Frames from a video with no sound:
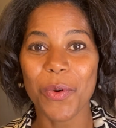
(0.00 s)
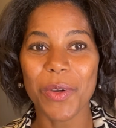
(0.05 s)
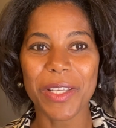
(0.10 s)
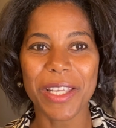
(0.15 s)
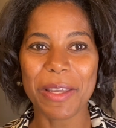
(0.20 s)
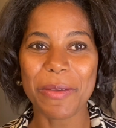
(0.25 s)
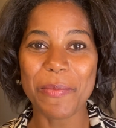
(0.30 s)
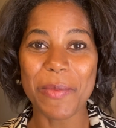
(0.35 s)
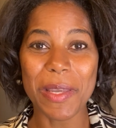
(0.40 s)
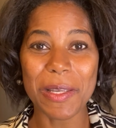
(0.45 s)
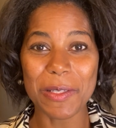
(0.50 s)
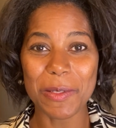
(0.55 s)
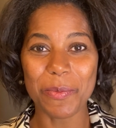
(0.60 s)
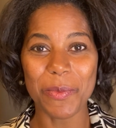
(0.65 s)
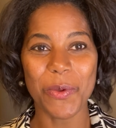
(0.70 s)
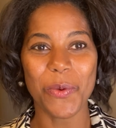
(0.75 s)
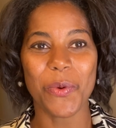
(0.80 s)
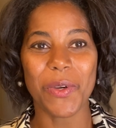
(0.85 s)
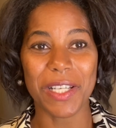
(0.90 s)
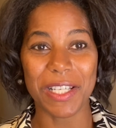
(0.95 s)
it makes
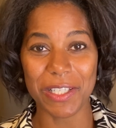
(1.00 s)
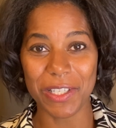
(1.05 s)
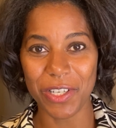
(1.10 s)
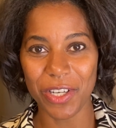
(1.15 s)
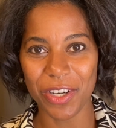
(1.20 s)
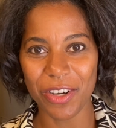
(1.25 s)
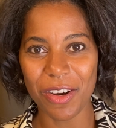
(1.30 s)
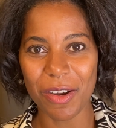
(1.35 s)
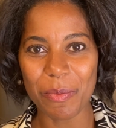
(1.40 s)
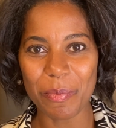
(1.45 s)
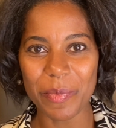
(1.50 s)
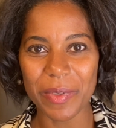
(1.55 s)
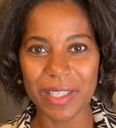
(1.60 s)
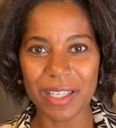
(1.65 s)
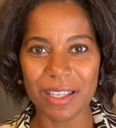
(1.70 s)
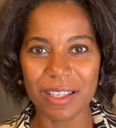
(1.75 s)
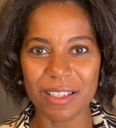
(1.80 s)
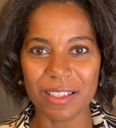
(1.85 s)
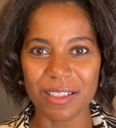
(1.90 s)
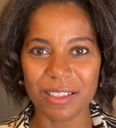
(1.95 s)
me want to tear up,
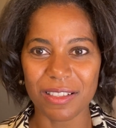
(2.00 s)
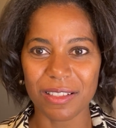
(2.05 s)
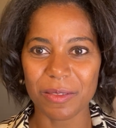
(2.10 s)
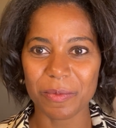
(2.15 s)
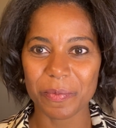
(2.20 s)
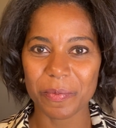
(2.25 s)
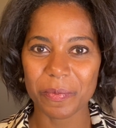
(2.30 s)
because